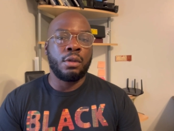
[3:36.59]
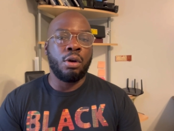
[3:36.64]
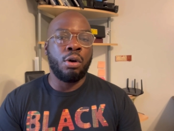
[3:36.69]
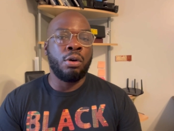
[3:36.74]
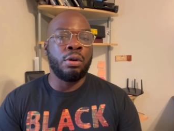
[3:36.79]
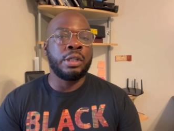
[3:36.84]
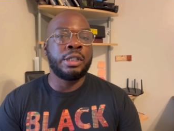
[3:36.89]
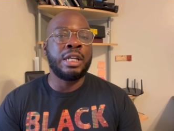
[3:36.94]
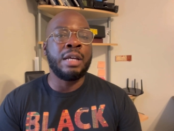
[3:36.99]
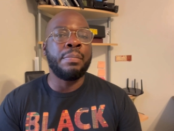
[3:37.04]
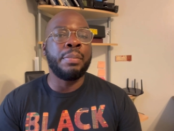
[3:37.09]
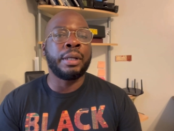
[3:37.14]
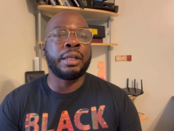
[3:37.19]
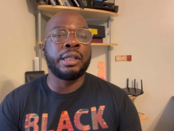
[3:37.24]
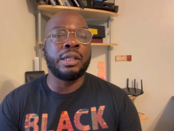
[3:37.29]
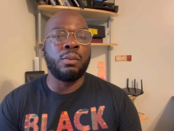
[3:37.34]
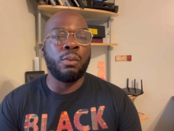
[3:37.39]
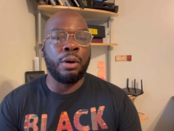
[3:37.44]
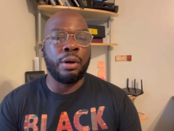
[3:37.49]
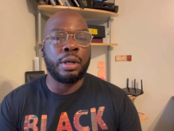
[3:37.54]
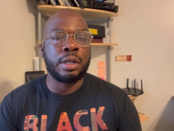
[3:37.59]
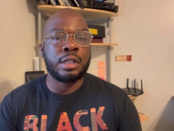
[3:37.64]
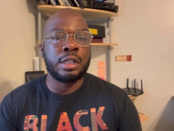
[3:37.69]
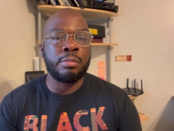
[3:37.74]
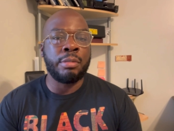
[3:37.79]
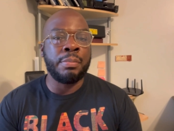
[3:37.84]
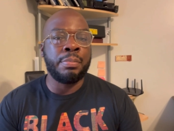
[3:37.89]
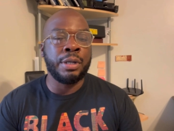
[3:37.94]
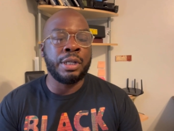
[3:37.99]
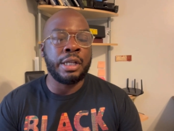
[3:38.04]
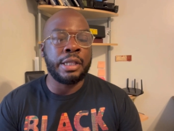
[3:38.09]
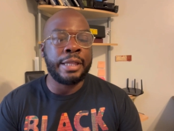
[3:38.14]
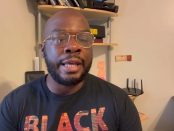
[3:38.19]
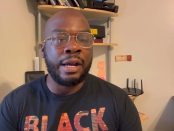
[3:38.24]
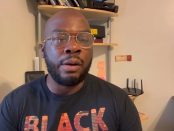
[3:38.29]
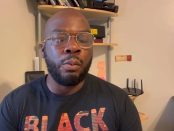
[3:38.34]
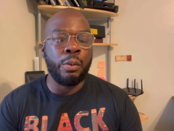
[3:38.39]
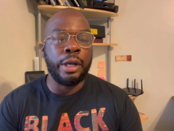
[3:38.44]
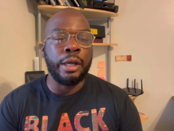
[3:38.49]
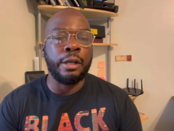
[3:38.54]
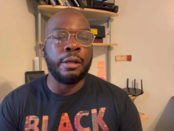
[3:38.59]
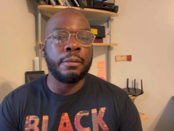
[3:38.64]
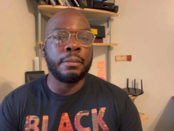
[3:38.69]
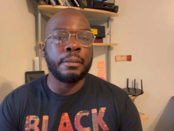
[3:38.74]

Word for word: or typically works. Let me put it that way.